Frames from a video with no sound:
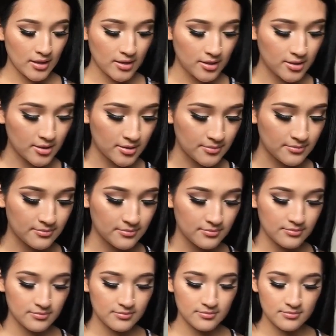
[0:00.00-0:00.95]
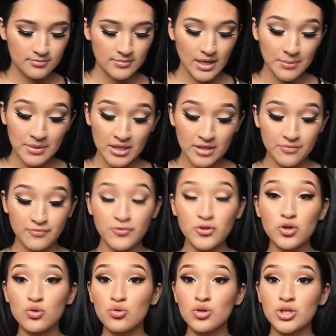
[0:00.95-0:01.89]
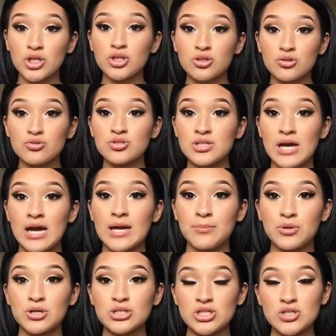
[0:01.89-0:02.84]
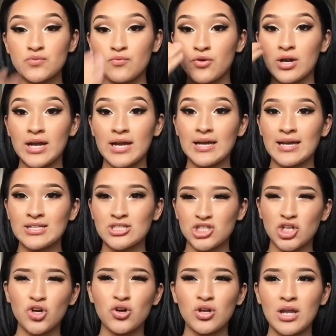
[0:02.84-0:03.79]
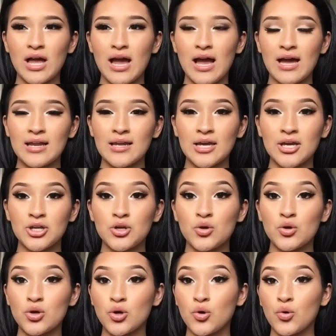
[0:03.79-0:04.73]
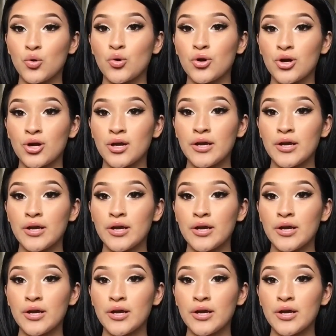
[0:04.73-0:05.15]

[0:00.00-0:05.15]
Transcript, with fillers: um I mean, if you could use the eye brushes for like a gel eyeliner, or